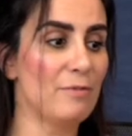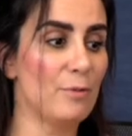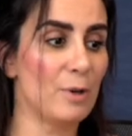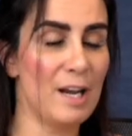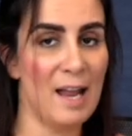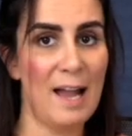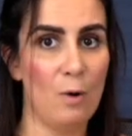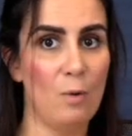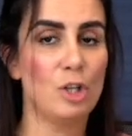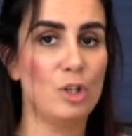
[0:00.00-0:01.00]
for
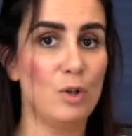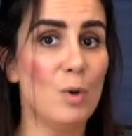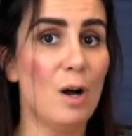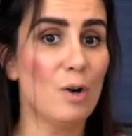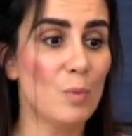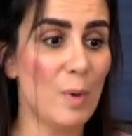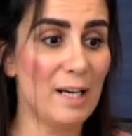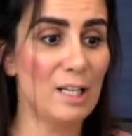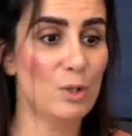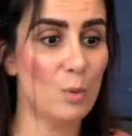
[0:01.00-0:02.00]
now, you are
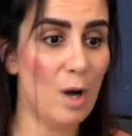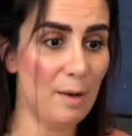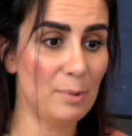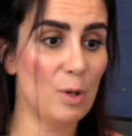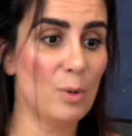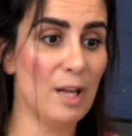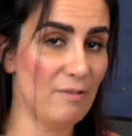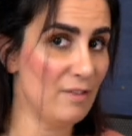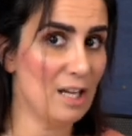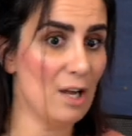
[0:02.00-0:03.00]
ready to upload
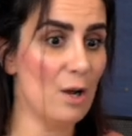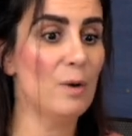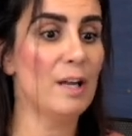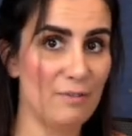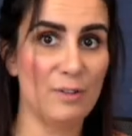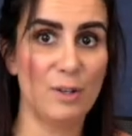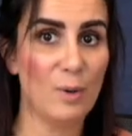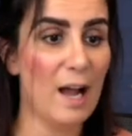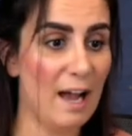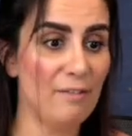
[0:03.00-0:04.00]
a video. If
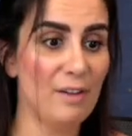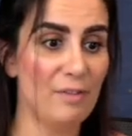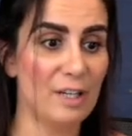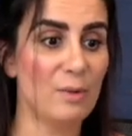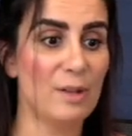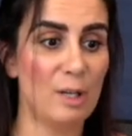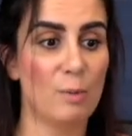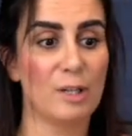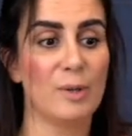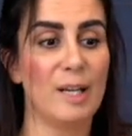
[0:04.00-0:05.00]
you have a video that you
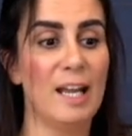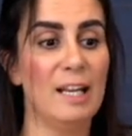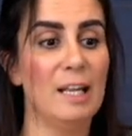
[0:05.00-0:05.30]
want to create,